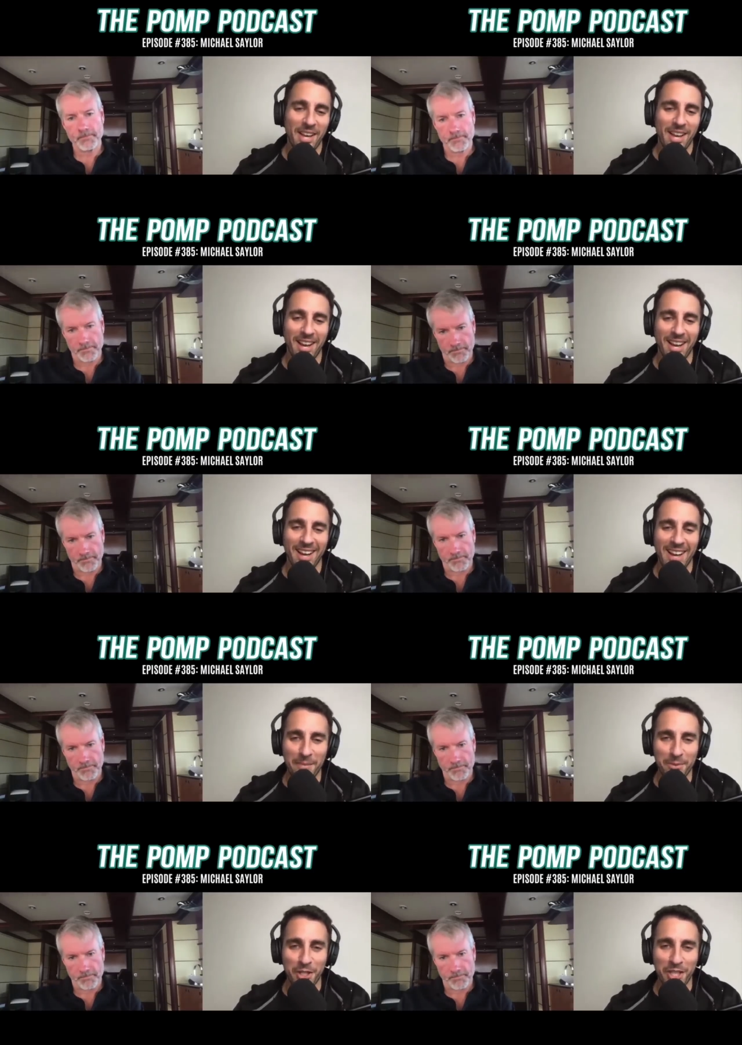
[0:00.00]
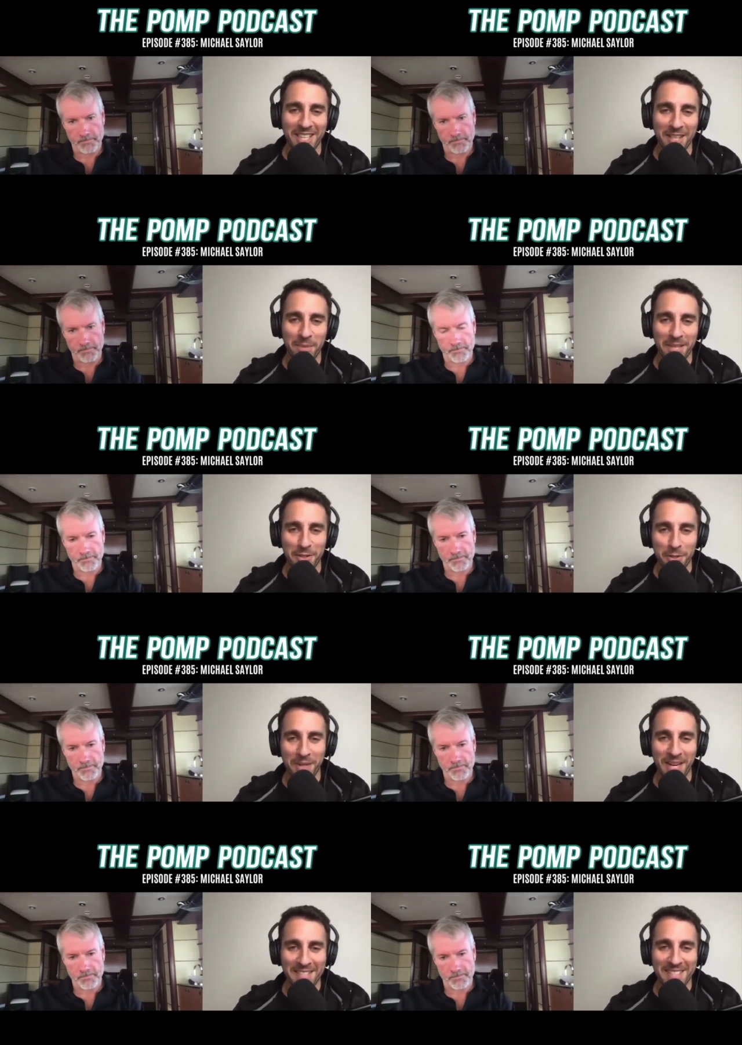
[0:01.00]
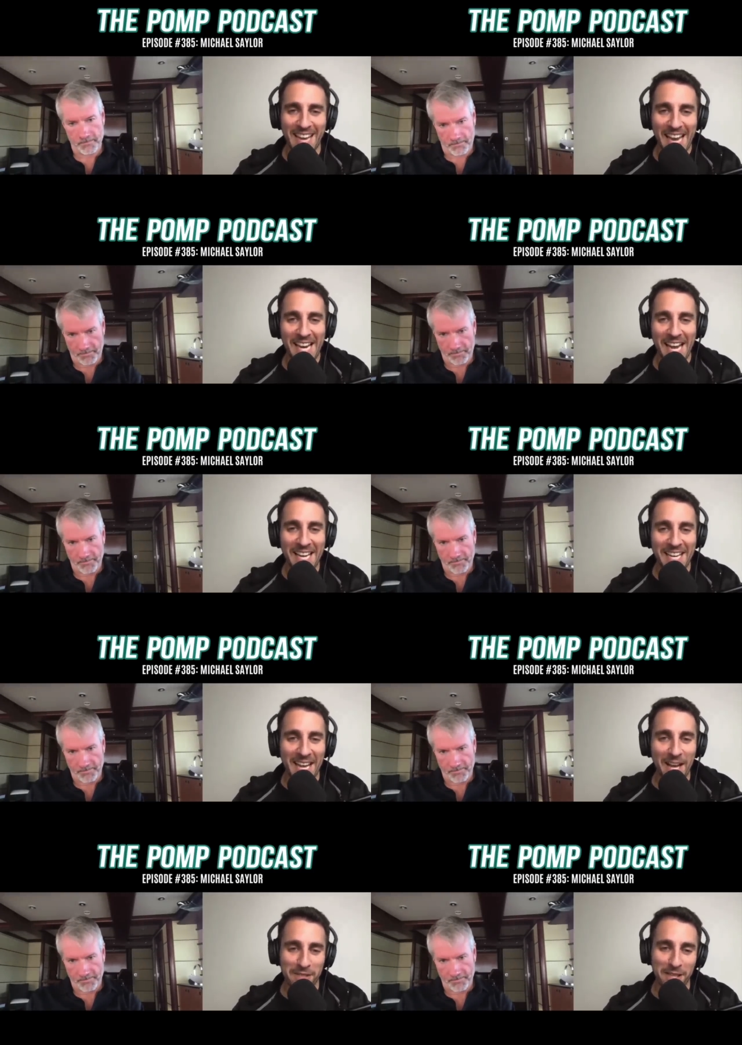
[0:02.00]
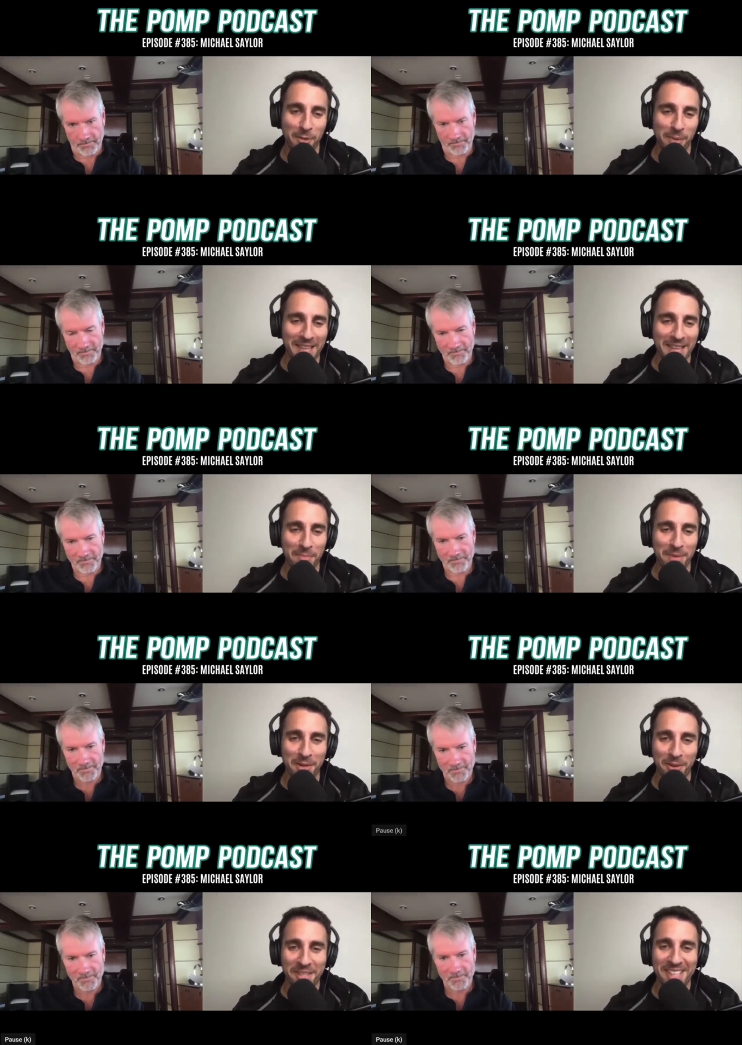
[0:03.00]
Speaker 1: Uh, I'm cheating because you and I see eye to eye now is I'd go buy a lot of Bitcoin.